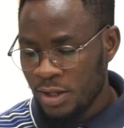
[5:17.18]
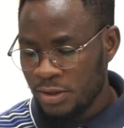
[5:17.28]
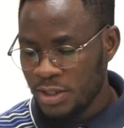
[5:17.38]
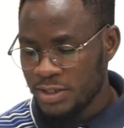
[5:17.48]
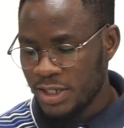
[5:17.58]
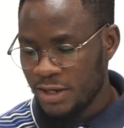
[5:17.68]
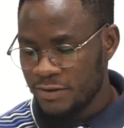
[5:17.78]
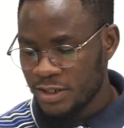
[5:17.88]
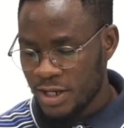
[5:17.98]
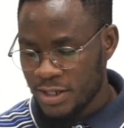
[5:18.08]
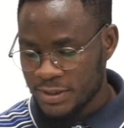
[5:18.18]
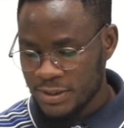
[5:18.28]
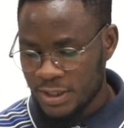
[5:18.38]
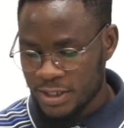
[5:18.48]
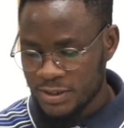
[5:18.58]
This gives
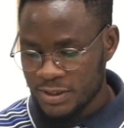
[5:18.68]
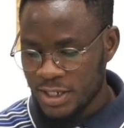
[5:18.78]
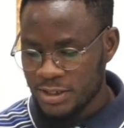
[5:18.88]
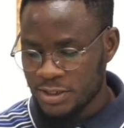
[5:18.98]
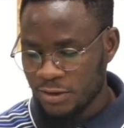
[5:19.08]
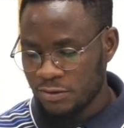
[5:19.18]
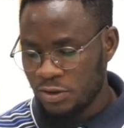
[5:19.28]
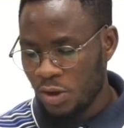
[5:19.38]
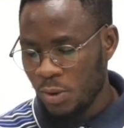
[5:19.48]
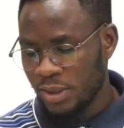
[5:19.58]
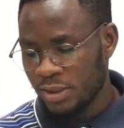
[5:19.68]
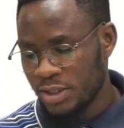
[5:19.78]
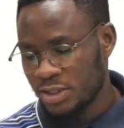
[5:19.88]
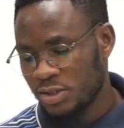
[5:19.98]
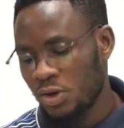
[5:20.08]
us the sense of knowing
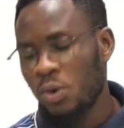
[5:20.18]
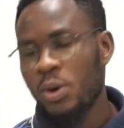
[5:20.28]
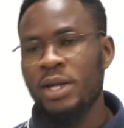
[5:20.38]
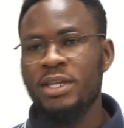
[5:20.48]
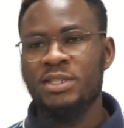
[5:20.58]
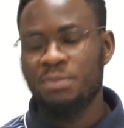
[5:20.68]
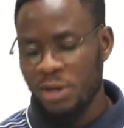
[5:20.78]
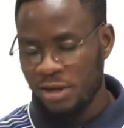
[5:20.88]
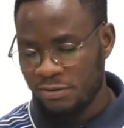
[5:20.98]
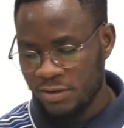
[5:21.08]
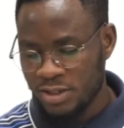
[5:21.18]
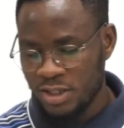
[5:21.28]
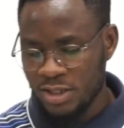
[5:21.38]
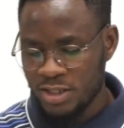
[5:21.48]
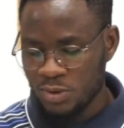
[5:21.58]
that no one is perfect
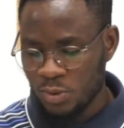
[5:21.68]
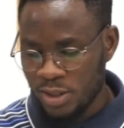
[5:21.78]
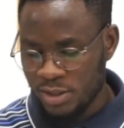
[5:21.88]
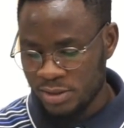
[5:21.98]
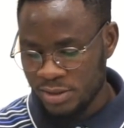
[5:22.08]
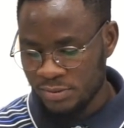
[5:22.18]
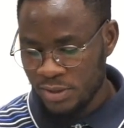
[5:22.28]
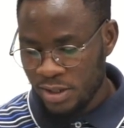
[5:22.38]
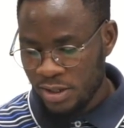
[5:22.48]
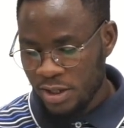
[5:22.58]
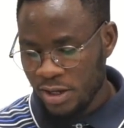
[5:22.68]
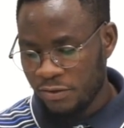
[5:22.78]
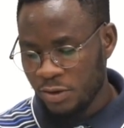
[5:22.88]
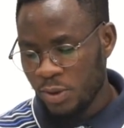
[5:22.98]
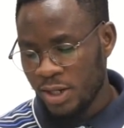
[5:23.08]
in this world.
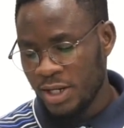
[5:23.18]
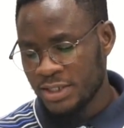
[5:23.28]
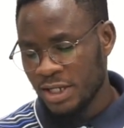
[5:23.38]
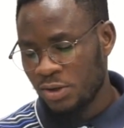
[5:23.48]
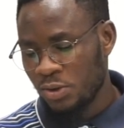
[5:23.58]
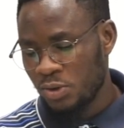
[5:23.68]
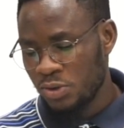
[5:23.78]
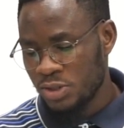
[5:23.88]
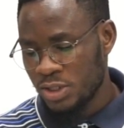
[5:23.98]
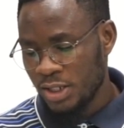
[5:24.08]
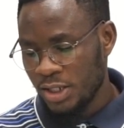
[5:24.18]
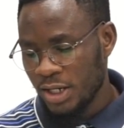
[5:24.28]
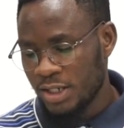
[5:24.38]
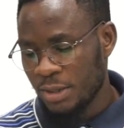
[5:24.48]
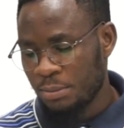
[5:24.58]
Everyone has a good
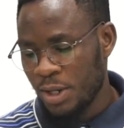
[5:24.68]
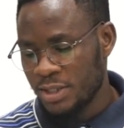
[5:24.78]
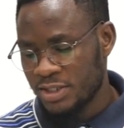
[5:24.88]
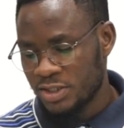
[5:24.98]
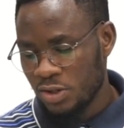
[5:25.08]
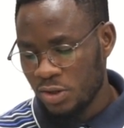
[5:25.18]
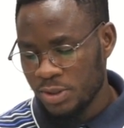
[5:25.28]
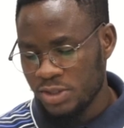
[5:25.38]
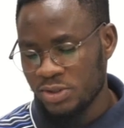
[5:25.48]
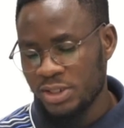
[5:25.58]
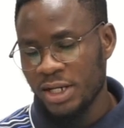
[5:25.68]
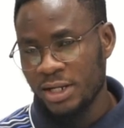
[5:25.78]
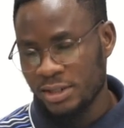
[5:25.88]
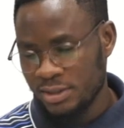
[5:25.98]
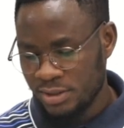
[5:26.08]
and a bad story to
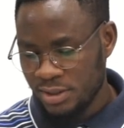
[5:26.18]
tell.